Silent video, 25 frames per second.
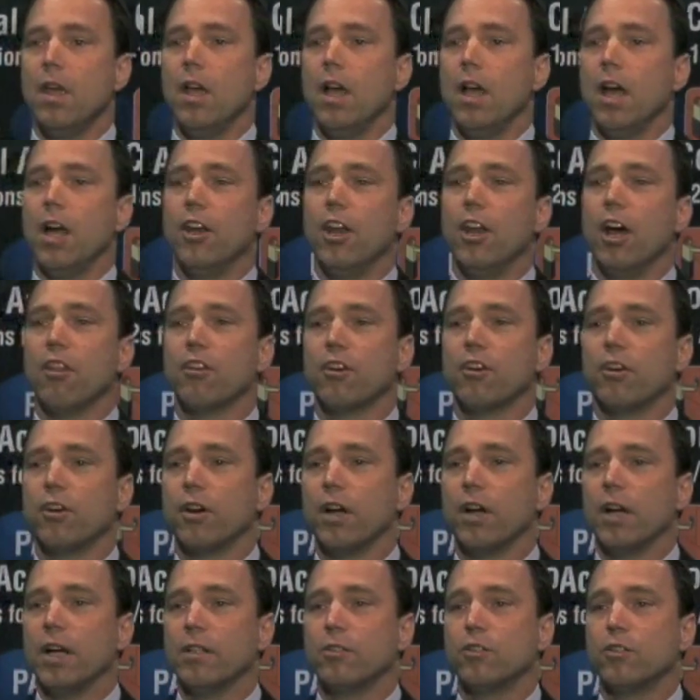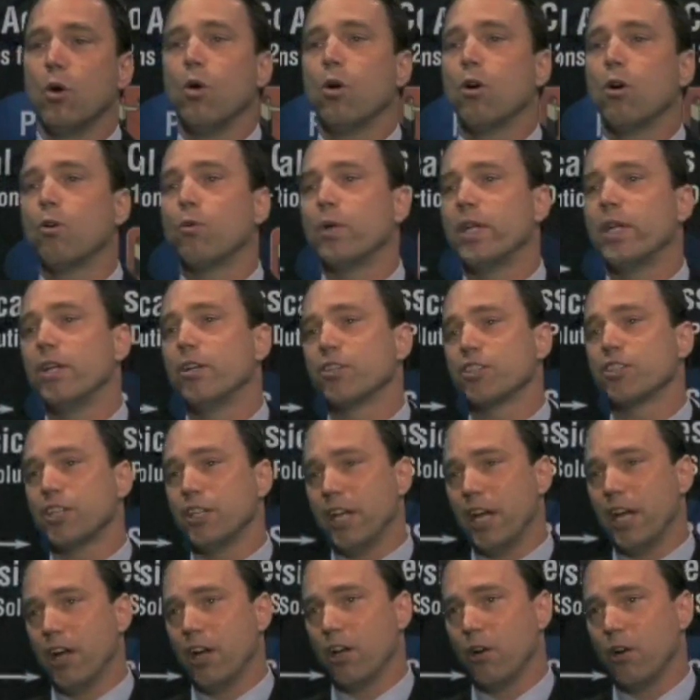Another door reader
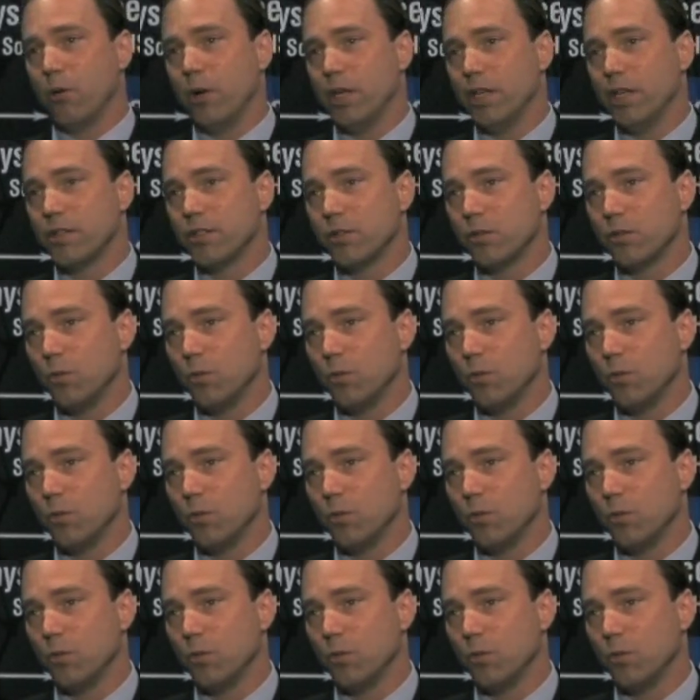scenario is